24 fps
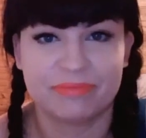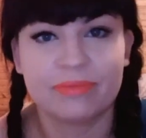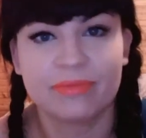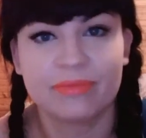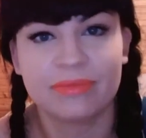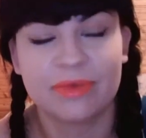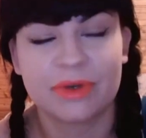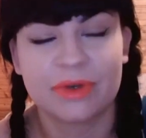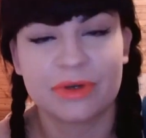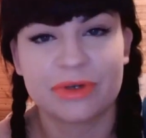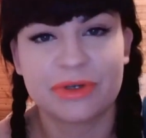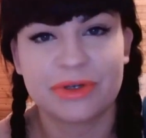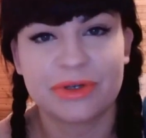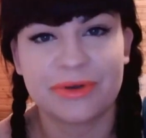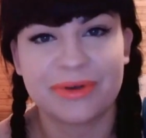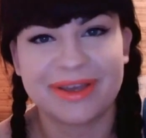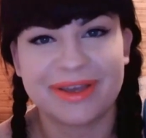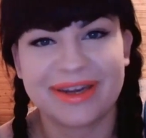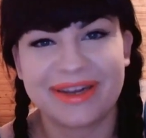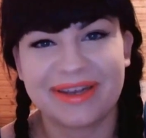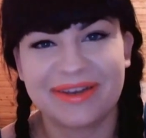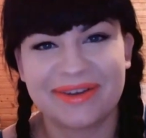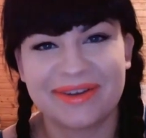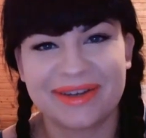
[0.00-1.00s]
There's no
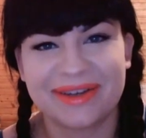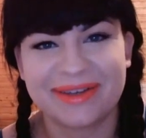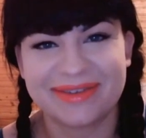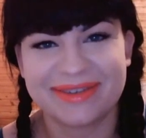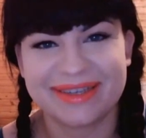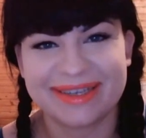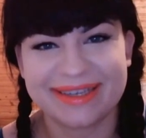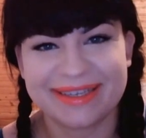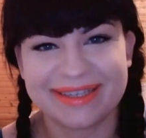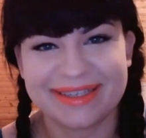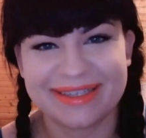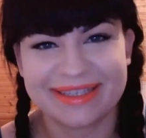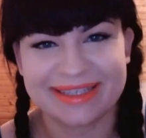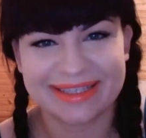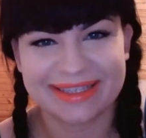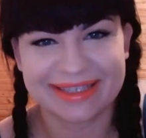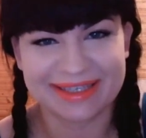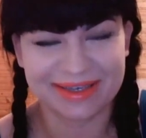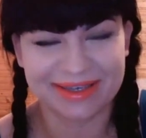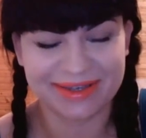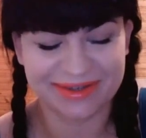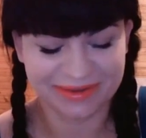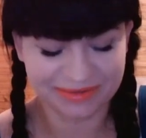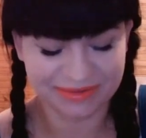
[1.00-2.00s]
getting around it.
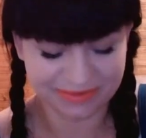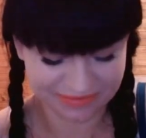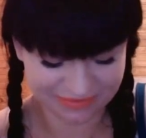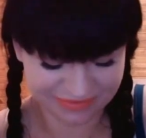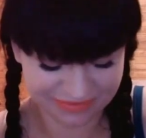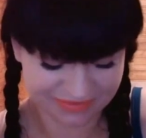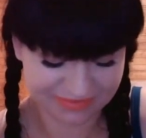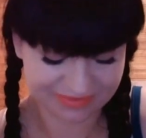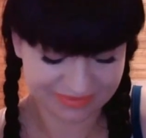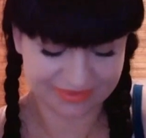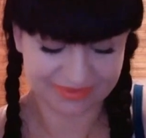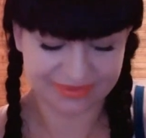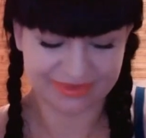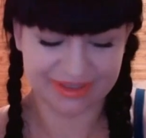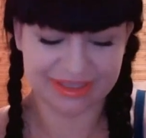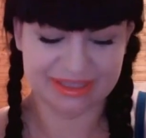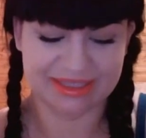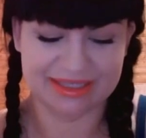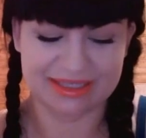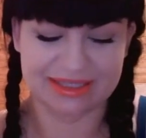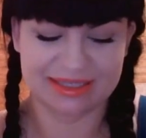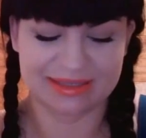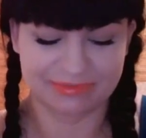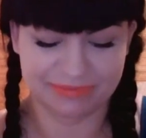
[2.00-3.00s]
So
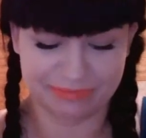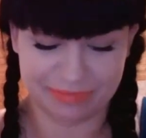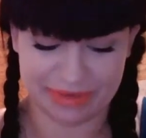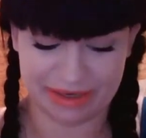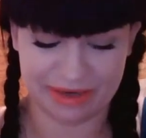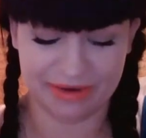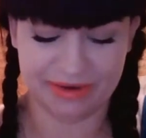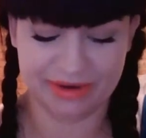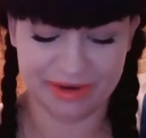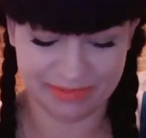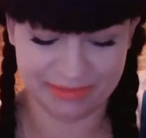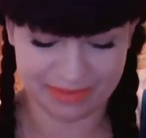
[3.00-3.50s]
let's bear in